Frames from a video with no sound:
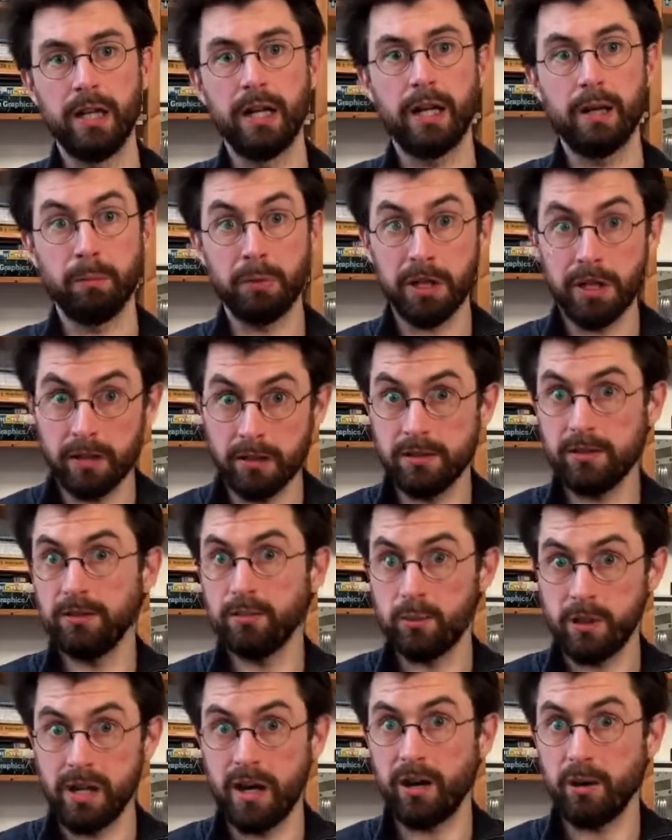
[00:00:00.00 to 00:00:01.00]
because
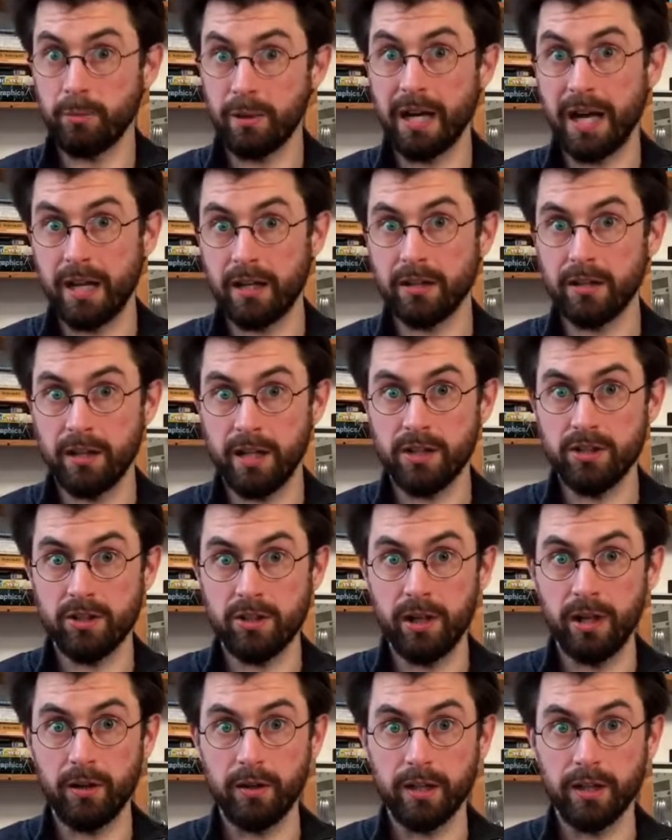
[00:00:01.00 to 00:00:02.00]
we are a mechanical
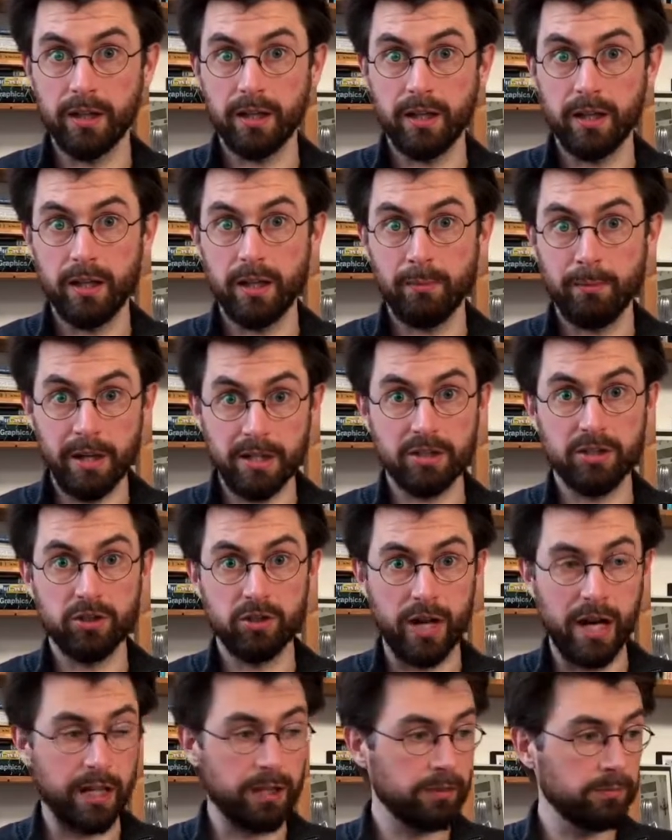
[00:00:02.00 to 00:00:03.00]
engineering master
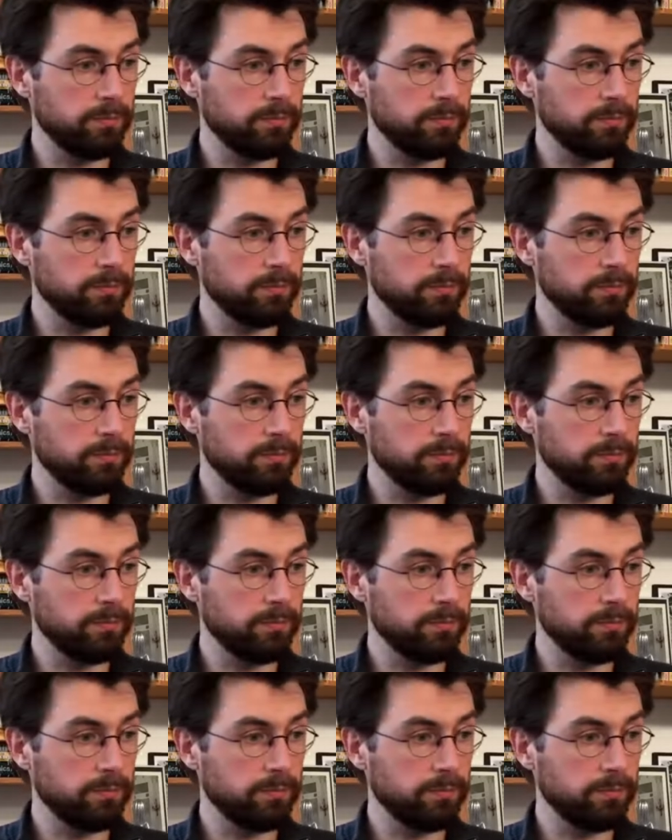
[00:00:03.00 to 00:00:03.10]
track.